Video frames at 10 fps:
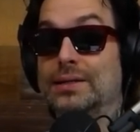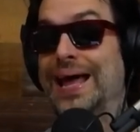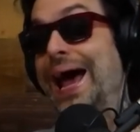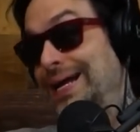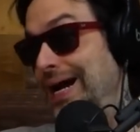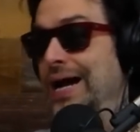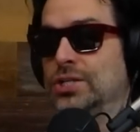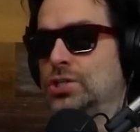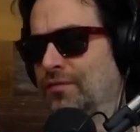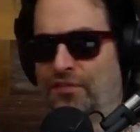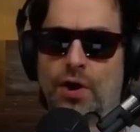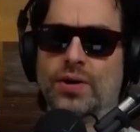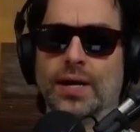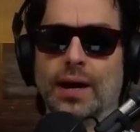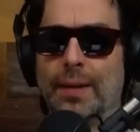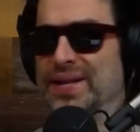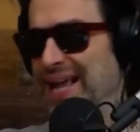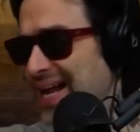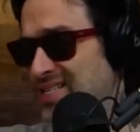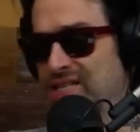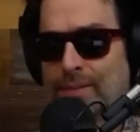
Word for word: That guy's floating. I mean, that's